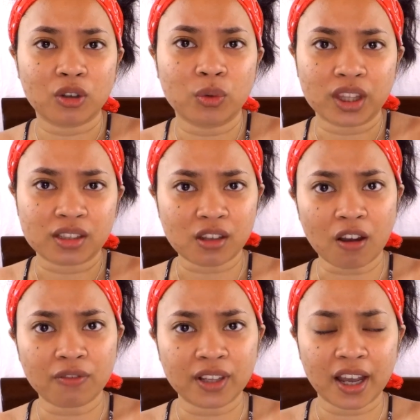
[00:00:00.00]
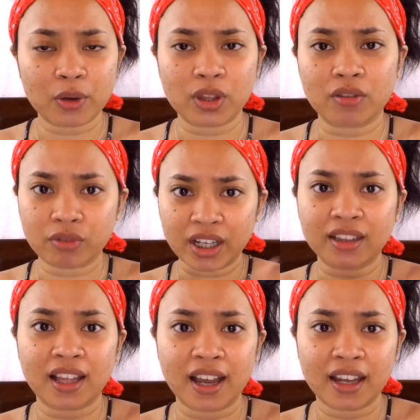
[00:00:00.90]
with a soft light, with a
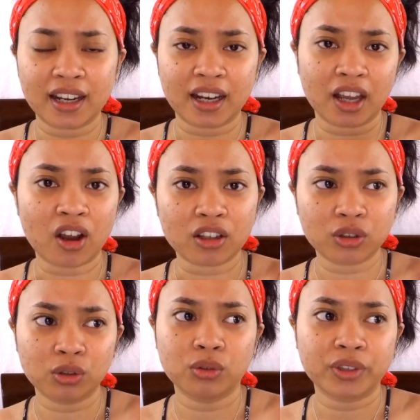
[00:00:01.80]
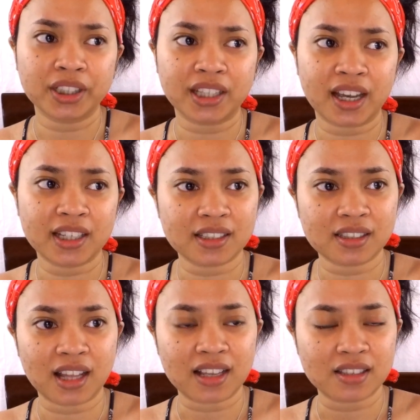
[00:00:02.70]
ring light, and I got 2 ring lights
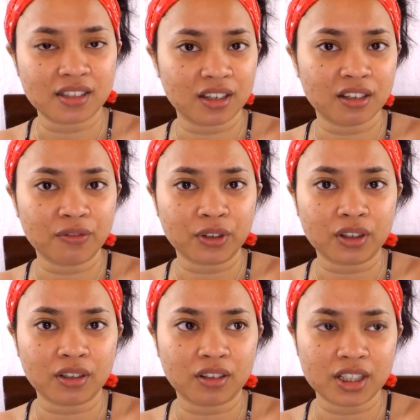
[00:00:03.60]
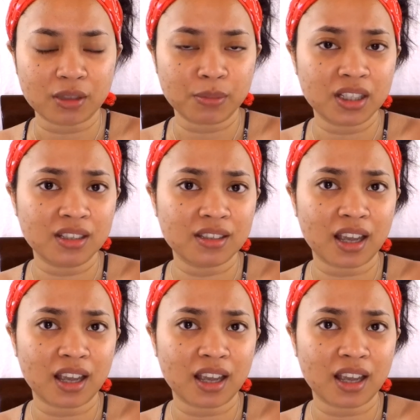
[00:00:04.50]
last year for Christmas,